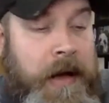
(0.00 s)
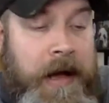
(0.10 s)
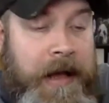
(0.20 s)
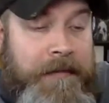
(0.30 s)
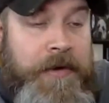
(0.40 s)

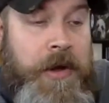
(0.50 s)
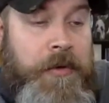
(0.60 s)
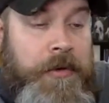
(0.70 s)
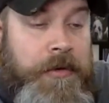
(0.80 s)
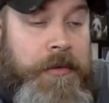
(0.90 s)
I have
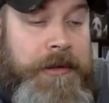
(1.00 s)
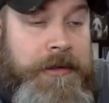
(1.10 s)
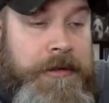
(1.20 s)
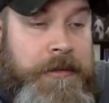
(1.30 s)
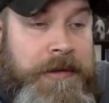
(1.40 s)
no clue what
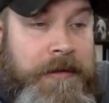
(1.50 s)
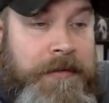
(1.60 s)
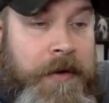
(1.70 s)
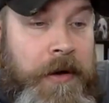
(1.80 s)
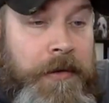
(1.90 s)
to do with this
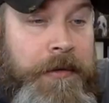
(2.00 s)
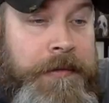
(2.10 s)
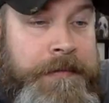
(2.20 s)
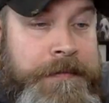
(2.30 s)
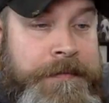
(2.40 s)
phone.